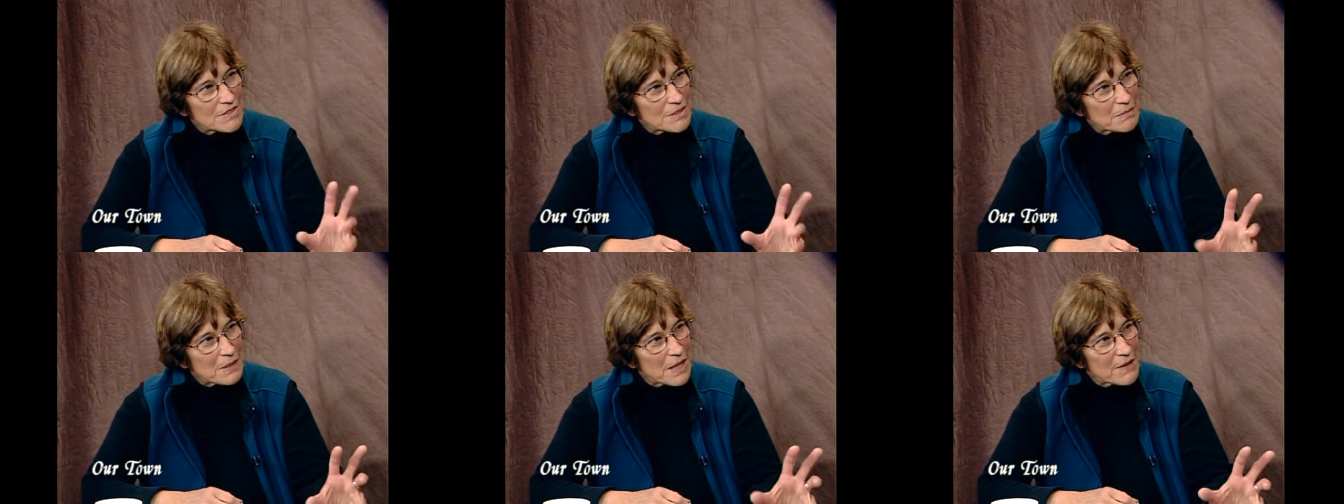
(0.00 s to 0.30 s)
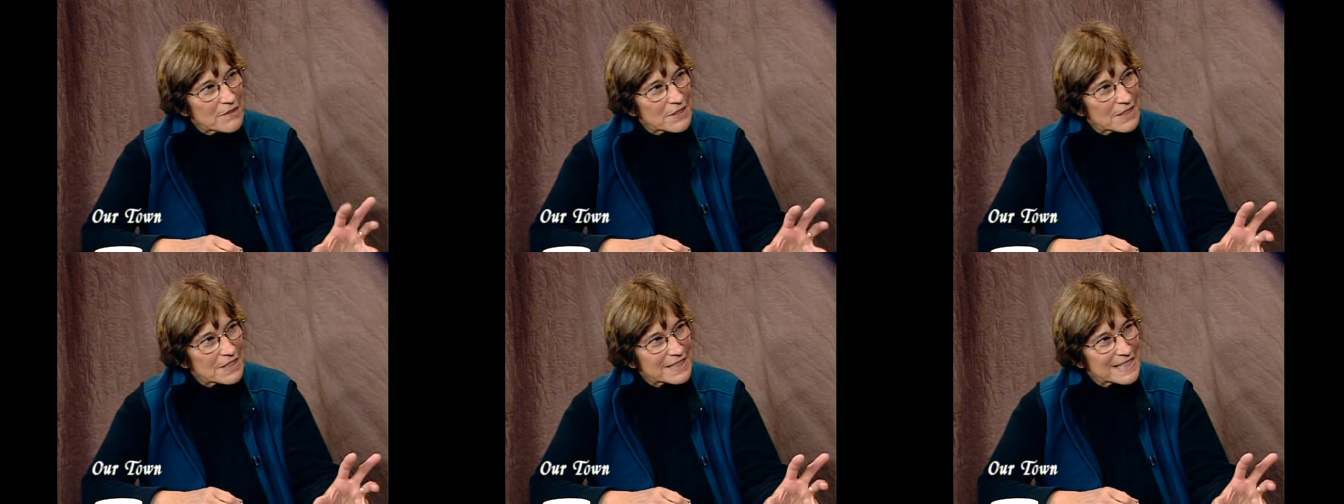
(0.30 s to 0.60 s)
You
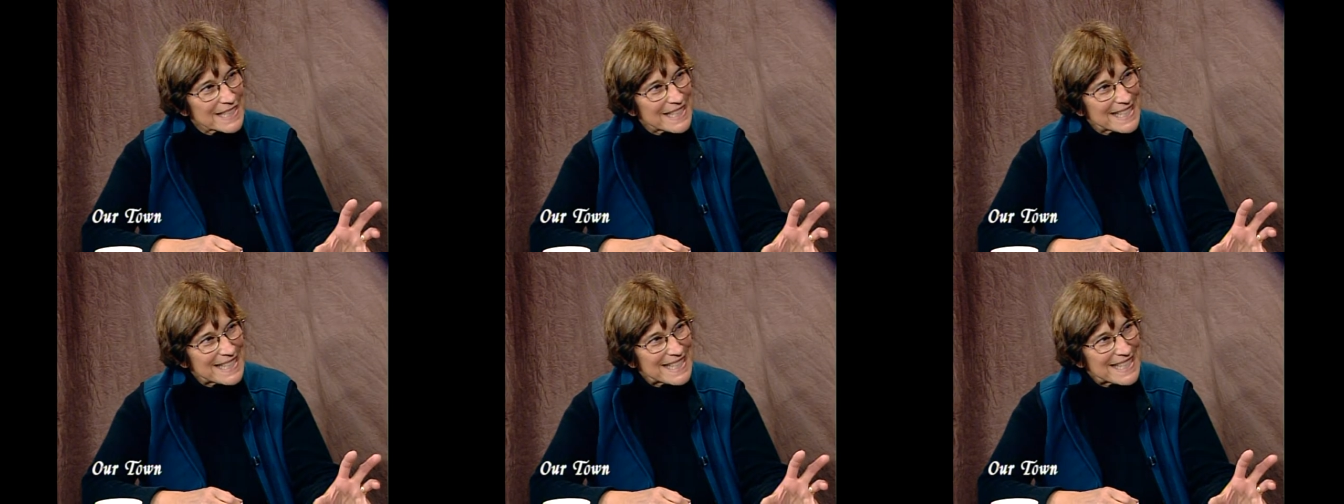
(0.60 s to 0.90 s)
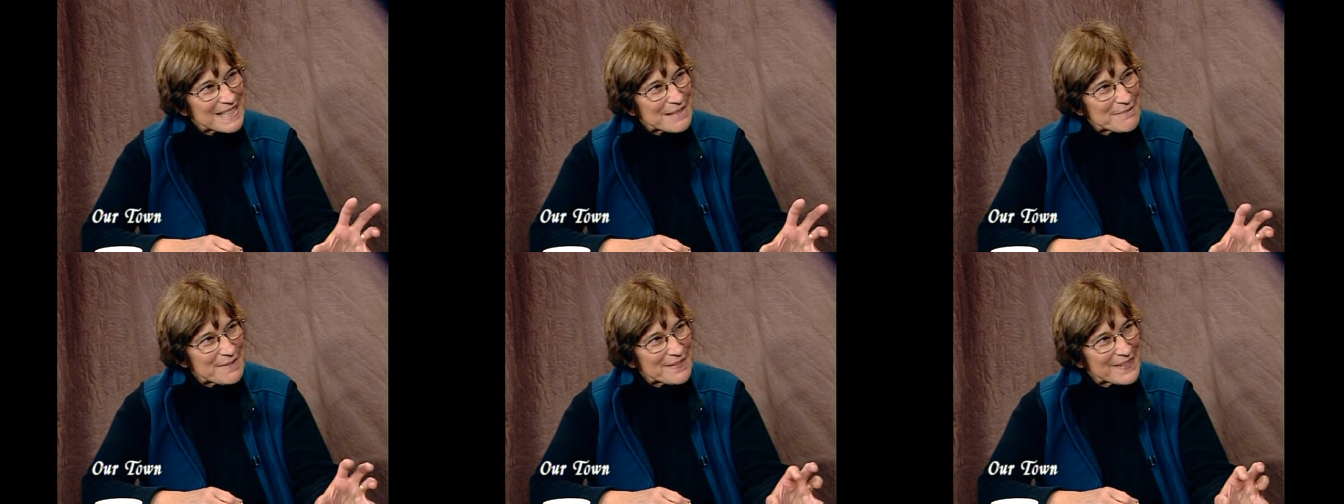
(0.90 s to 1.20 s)
have a little,
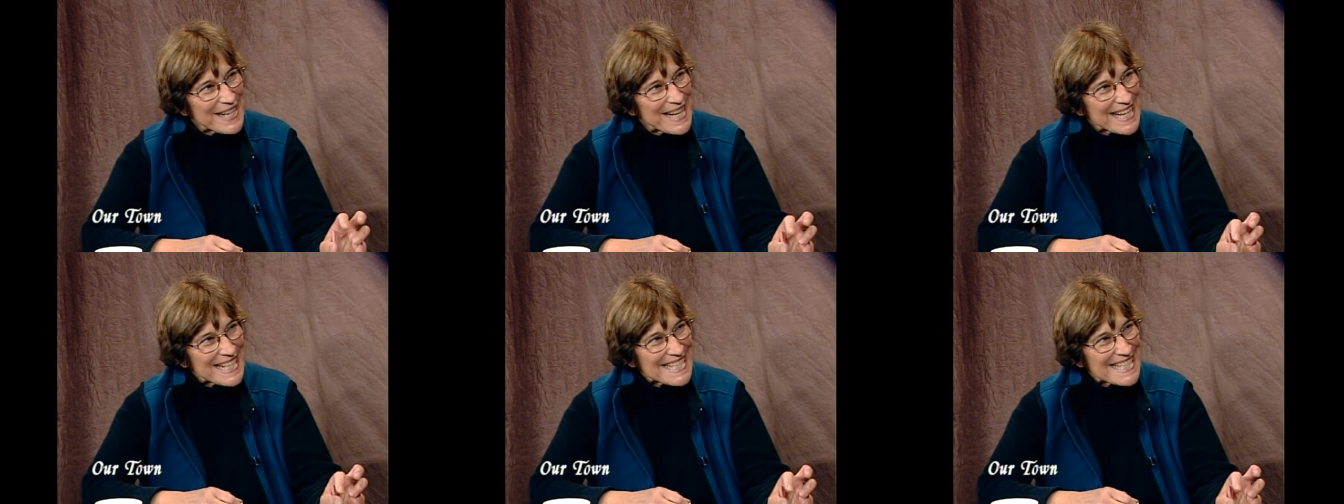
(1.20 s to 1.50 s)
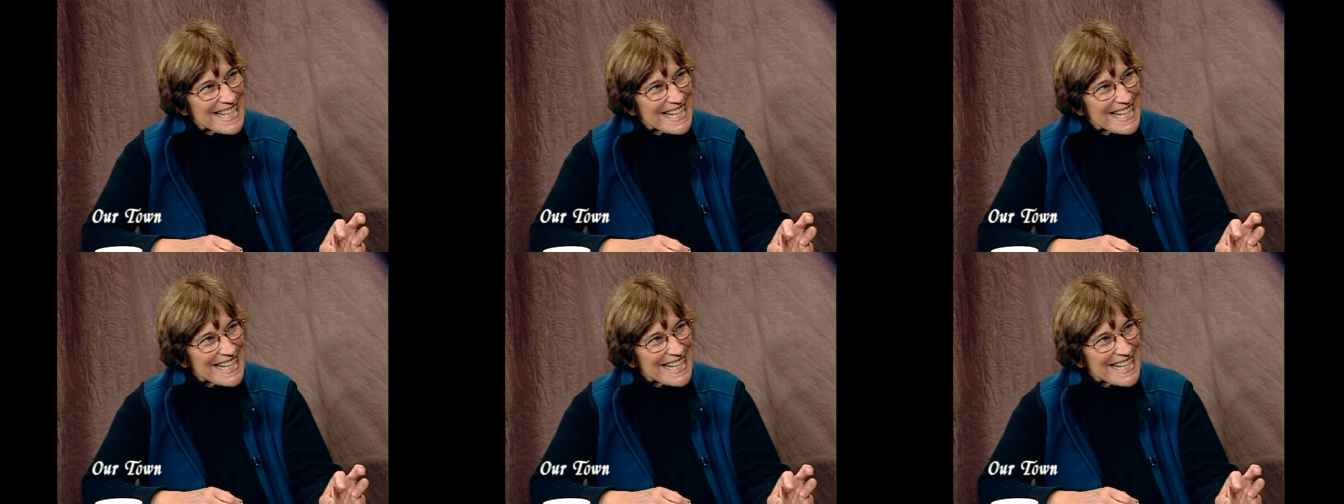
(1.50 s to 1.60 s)
I've little lived